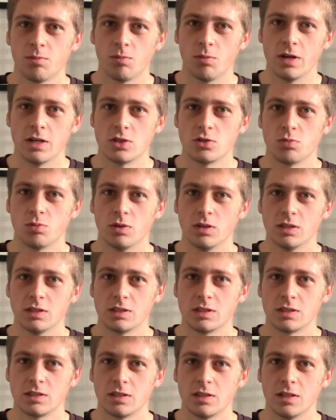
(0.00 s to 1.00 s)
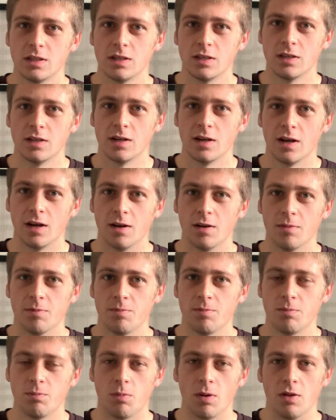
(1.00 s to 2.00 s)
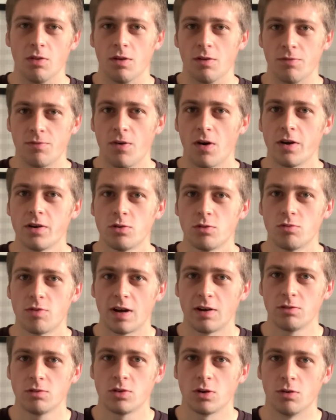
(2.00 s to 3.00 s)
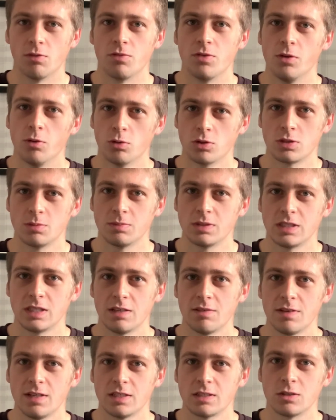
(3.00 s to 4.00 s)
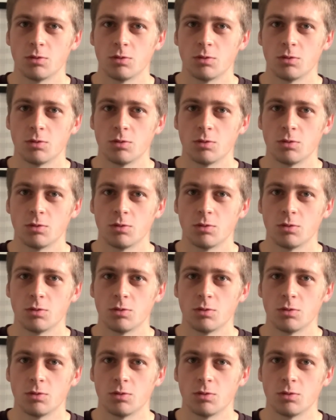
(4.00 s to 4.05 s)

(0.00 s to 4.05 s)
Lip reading: which was the final round of the Autumn Series.